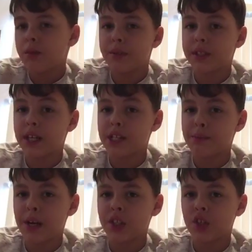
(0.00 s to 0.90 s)
Besides
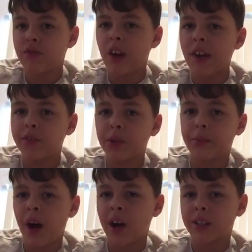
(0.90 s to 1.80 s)
my survival
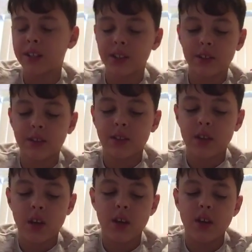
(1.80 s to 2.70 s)
box.
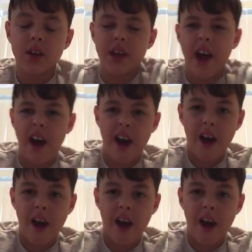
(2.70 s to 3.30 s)
Yeah.